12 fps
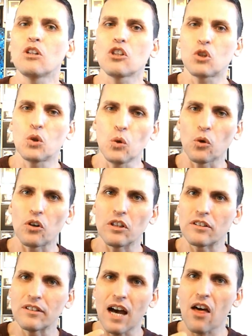liqueur.
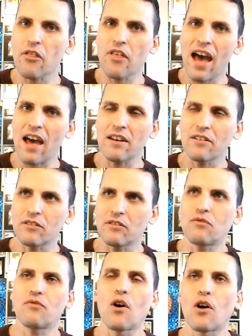It's not that
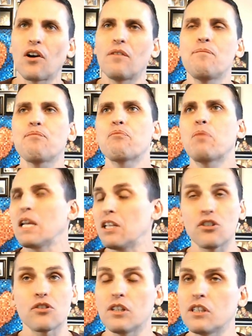far by any
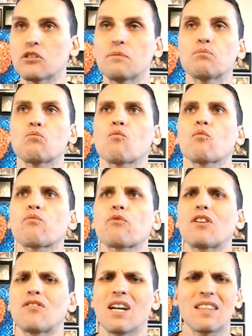stretch.
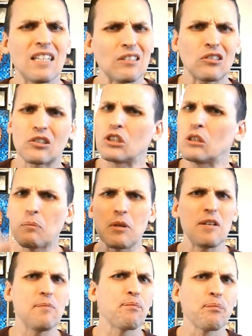It's not that
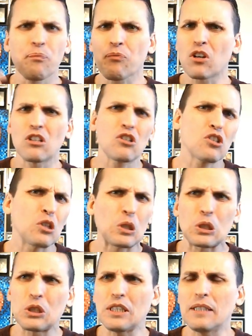syrupy,
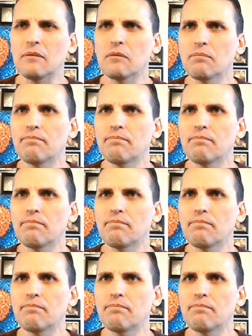sugary